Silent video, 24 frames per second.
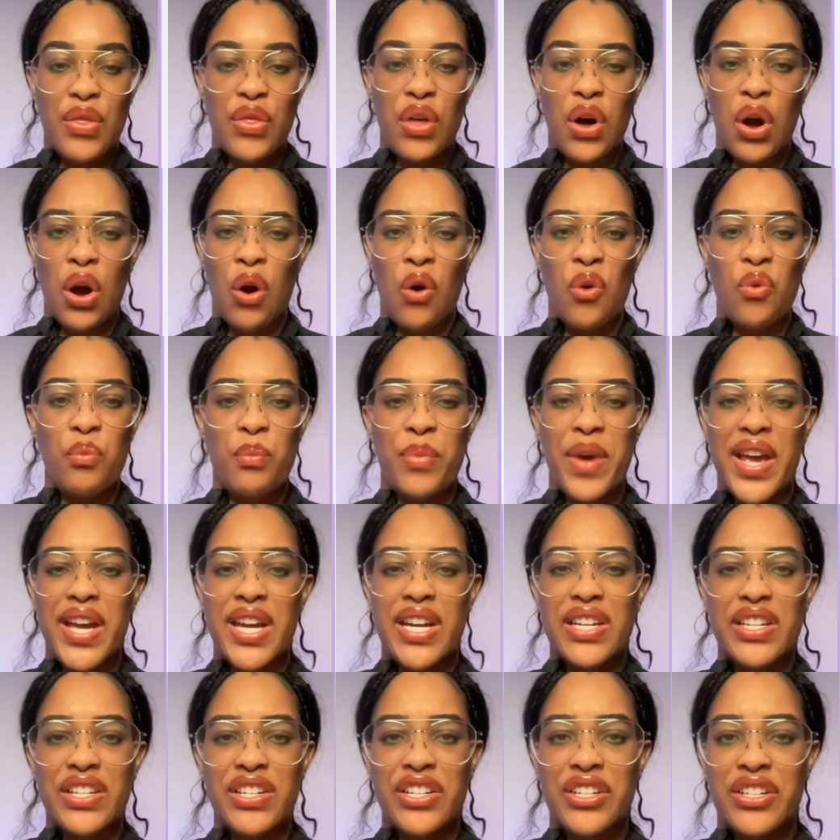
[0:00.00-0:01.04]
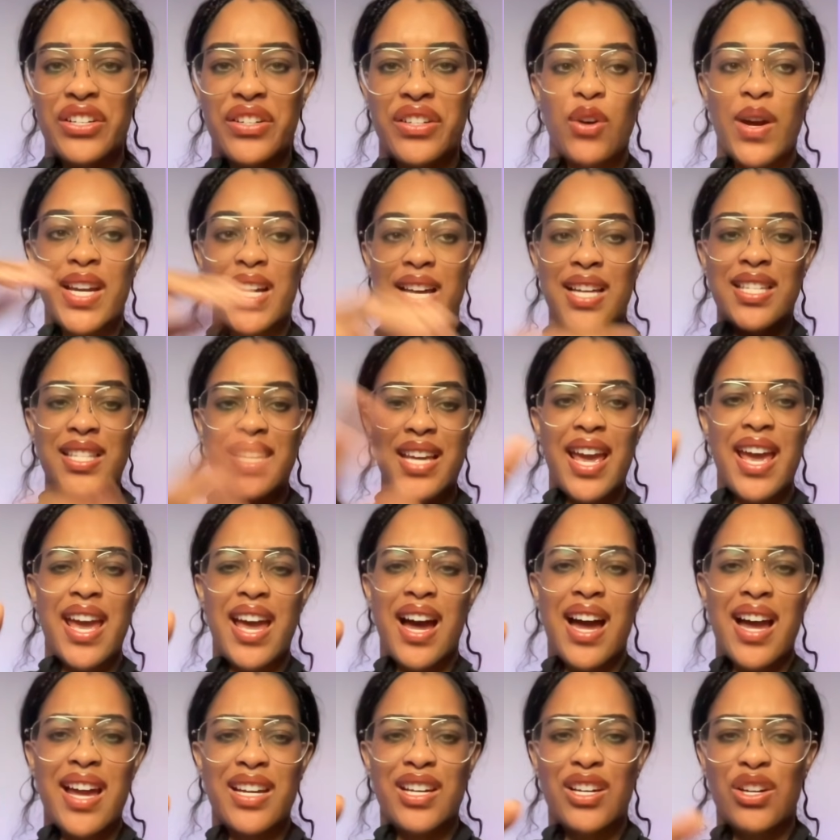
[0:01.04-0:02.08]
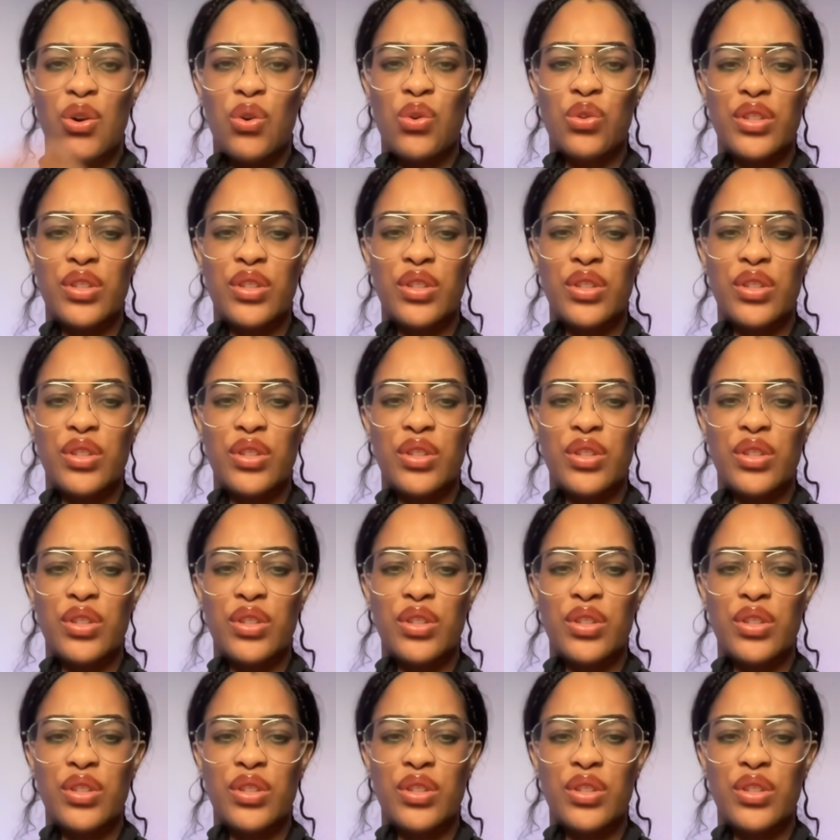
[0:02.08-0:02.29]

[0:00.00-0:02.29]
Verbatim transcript: the homepage. So I guess the A I could